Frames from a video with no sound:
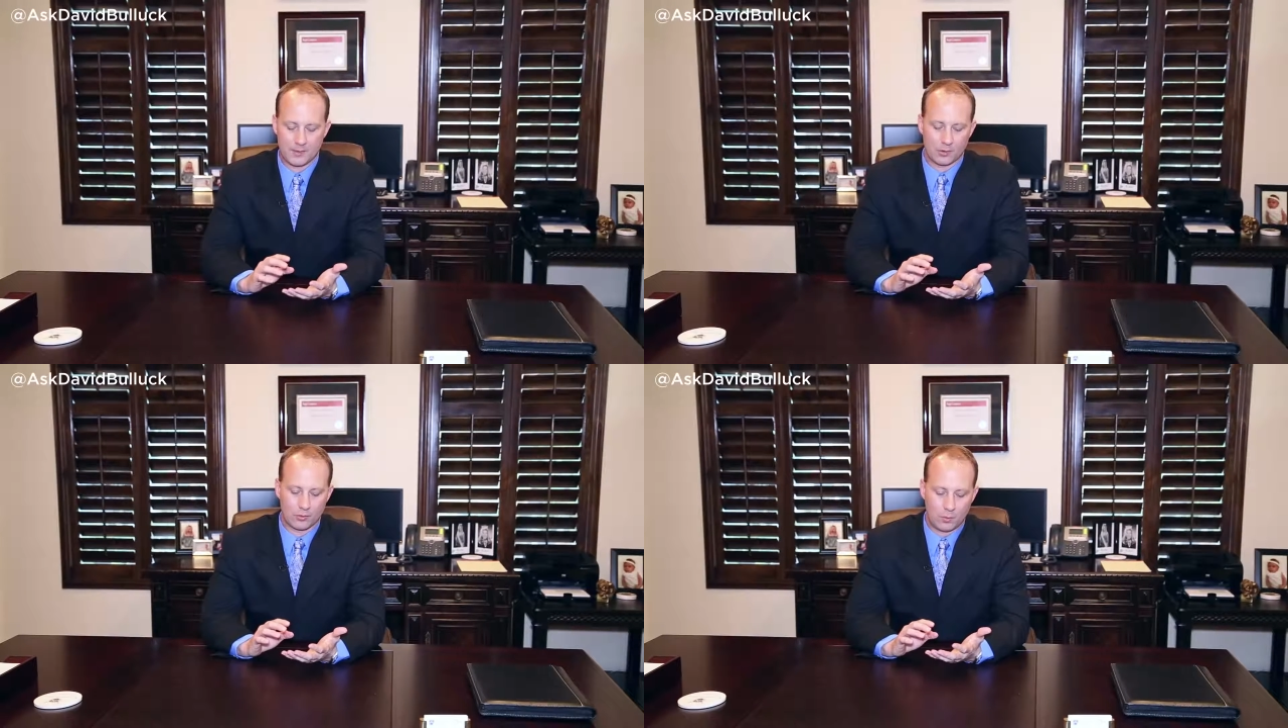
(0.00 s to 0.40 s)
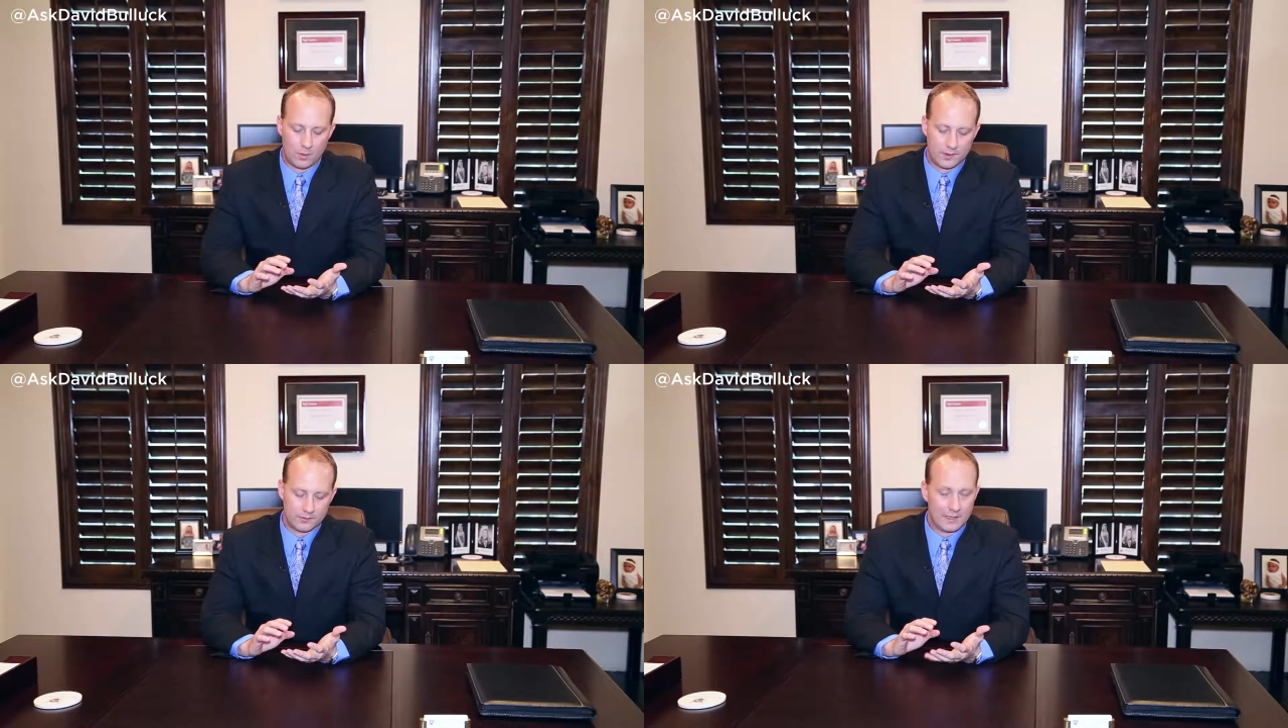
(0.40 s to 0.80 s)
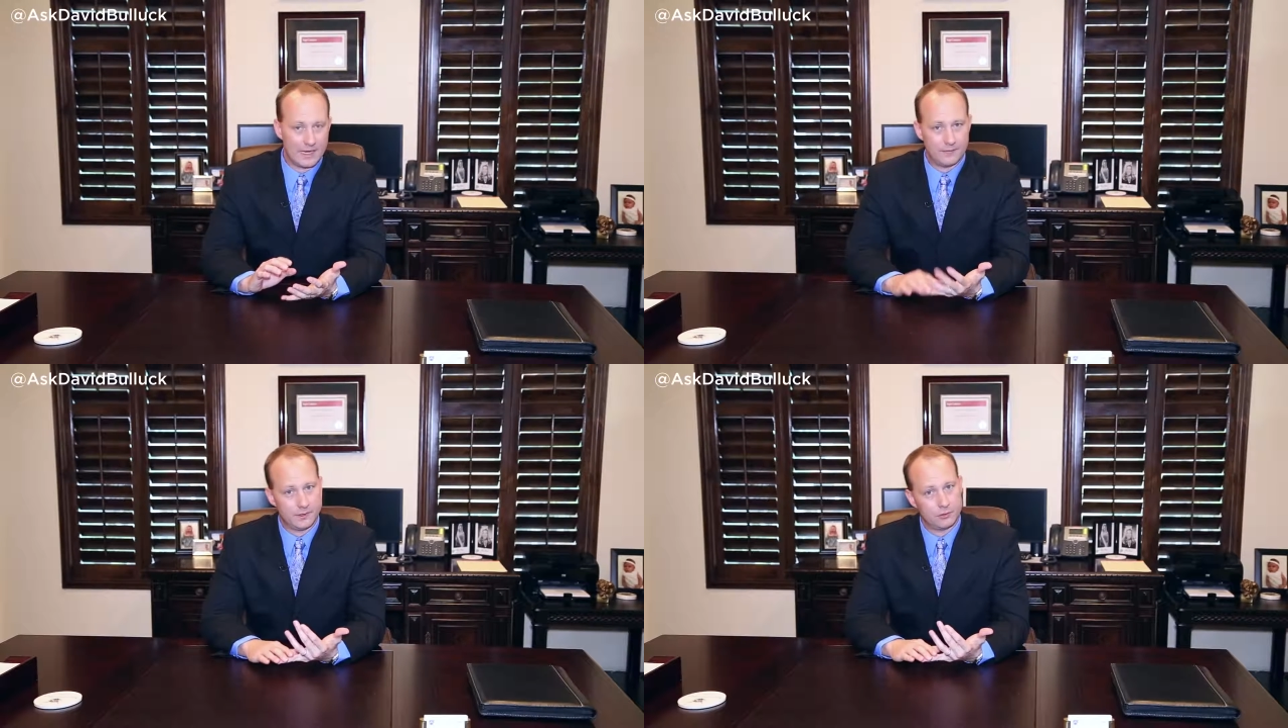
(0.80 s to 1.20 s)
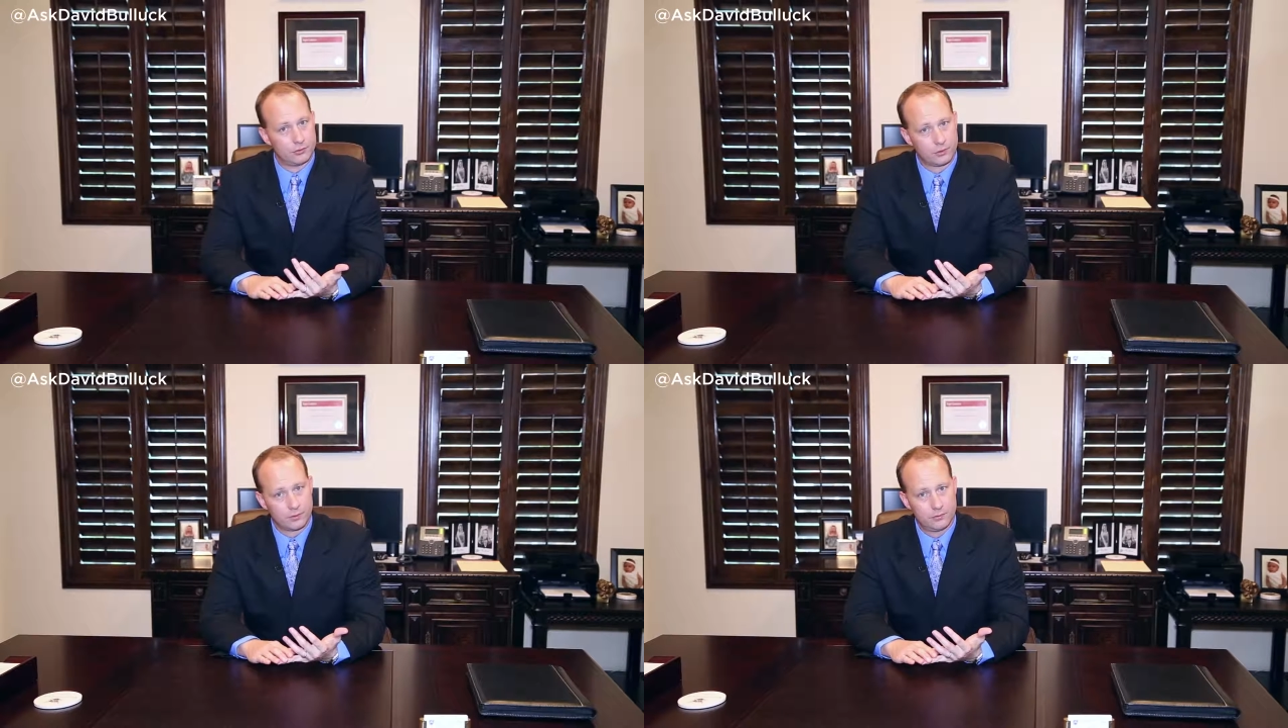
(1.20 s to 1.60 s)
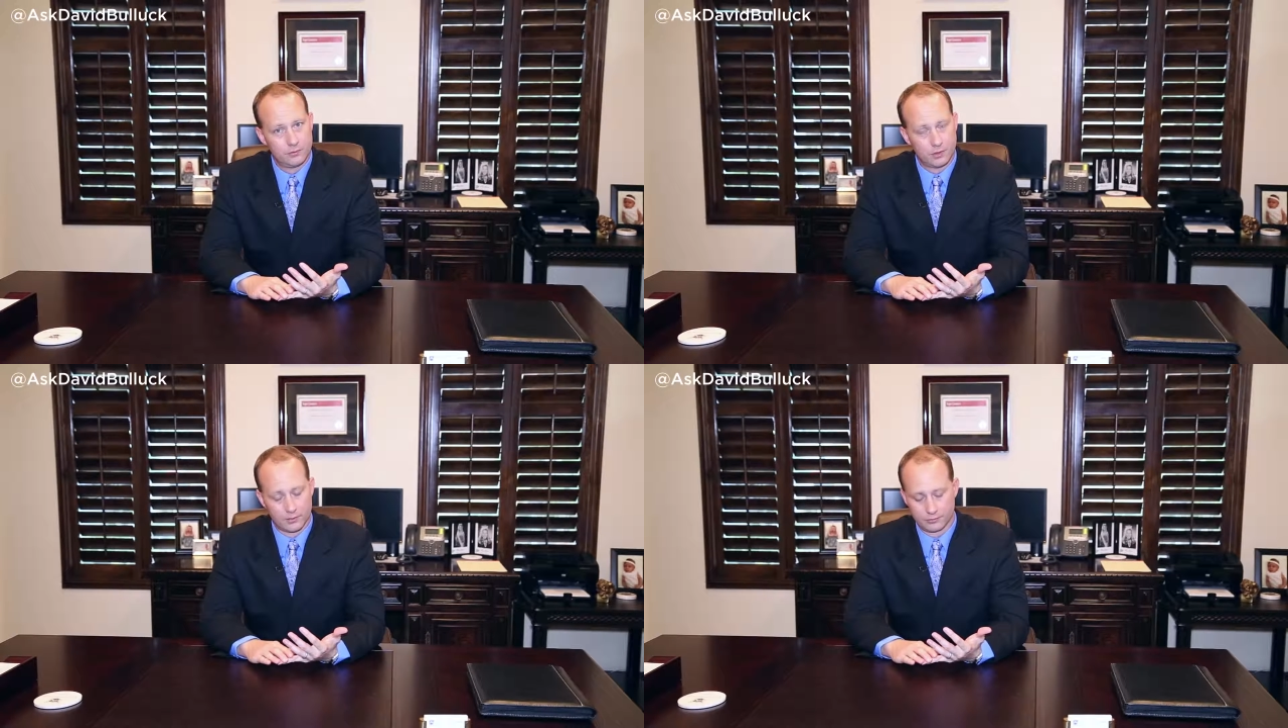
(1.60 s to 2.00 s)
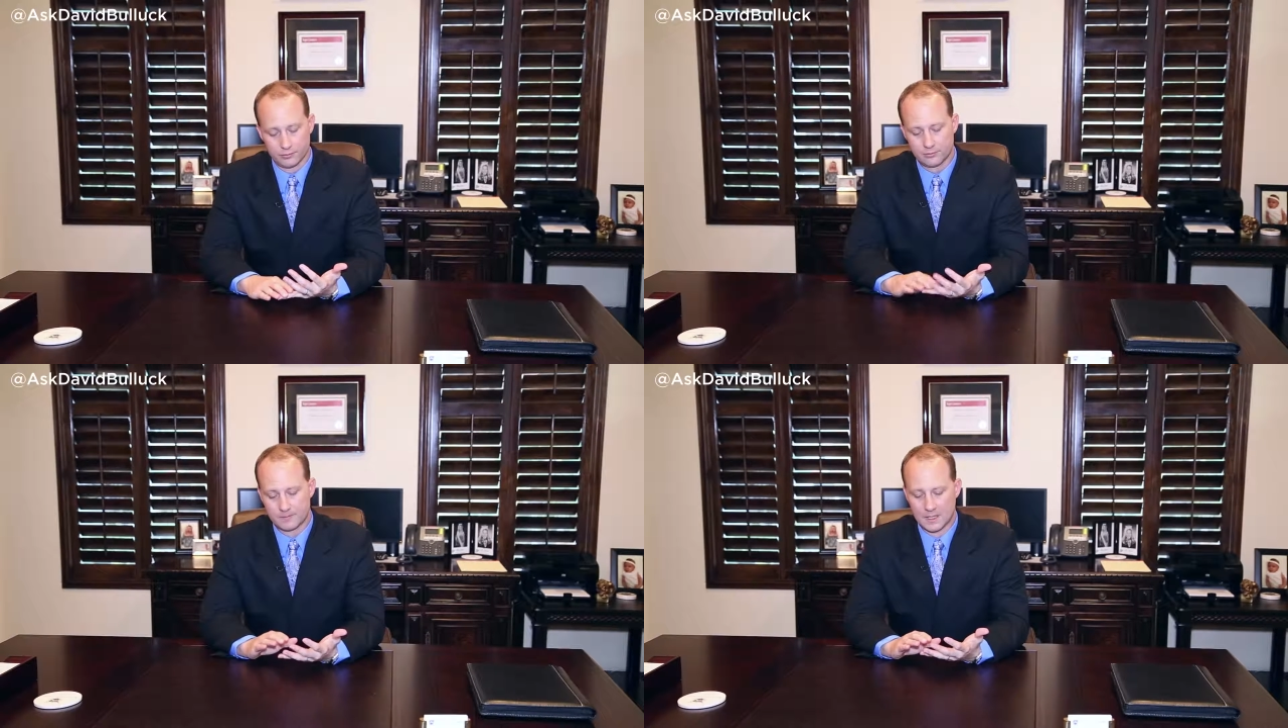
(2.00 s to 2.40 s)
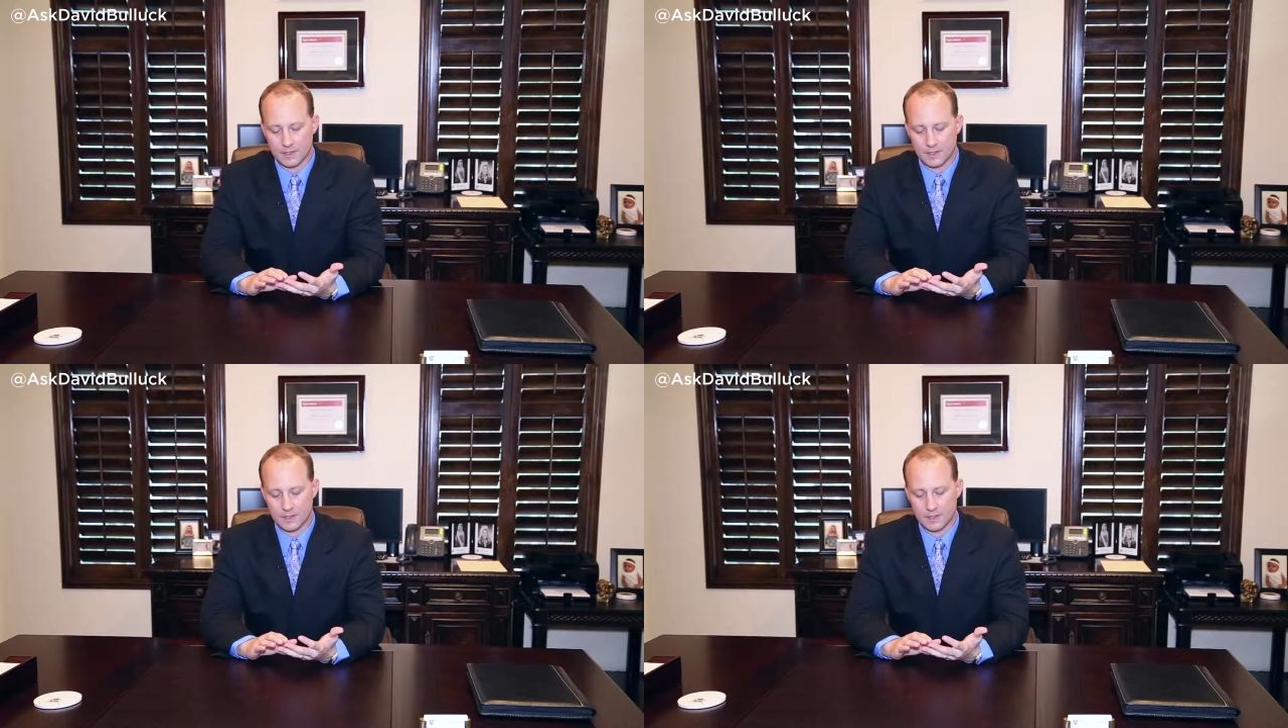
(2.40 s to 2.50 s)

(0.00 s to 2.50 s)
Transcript: they're the ones, they have the insurance adjusters,